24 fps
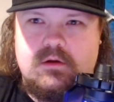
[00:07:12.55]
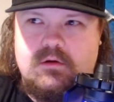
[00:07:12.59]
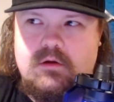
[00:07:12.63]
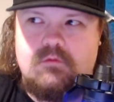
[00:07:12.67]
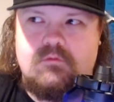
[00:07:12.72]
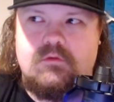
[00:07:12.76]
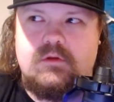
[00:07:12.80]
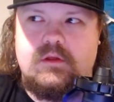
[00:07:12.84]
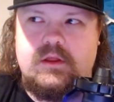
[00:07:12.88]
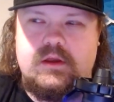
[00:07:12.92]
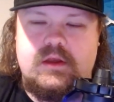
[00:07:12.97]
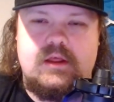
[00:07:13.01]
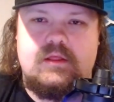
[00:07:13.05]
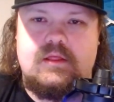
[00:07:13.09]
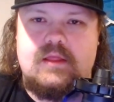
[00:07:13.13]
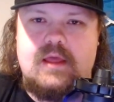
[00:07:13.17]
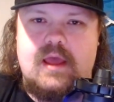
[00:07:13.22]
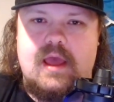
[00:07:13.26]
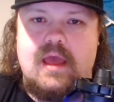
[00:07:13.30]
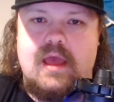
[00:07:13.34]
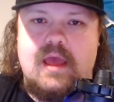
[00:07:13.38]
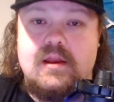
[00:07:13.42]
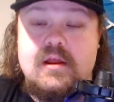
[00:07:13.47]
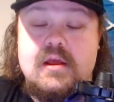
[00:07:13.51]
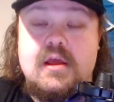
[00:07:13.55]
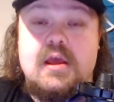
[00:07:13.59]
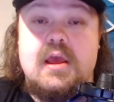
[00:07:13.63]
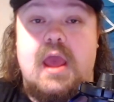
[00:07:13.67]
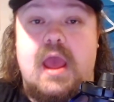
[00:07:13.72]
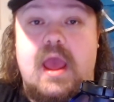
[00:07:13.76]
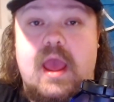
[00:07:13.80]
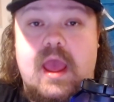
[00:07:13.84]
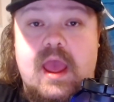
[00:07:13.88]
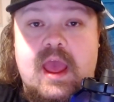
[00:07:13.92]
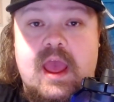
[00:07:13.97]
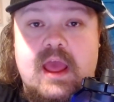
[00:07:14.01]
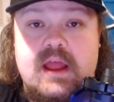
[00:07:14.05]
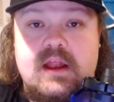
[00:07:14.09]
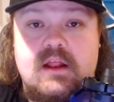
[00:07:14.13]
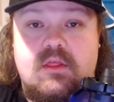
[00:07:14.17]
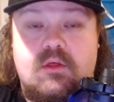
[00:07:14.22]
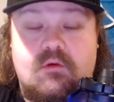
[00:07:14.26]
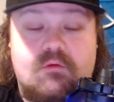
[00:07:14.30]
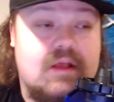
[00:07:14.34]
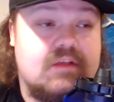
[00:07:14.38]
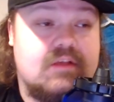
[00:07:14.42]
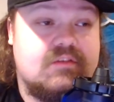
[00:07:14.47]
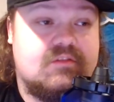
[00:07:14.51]
Don't really need that. And
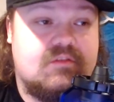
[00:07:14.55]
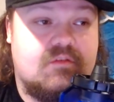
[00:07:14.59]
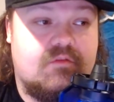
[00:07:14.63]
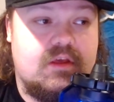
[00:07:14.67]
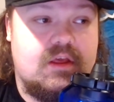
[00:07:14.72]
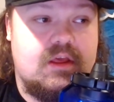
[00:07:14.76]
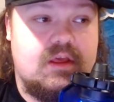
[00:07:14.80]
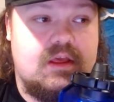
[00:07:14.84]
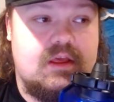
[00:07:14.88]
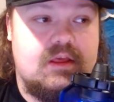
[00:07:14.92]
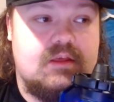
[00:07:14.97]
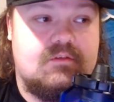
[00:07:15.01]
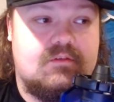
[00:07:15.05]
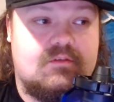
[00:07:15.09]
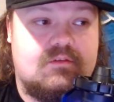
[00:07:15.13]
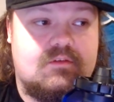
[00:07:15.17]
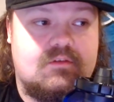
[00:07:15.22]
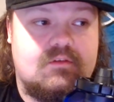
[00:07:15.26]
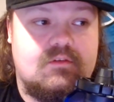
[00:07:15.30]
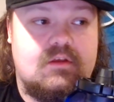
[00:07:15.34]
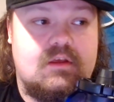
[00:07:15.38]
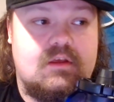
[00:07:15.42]
the rest of it is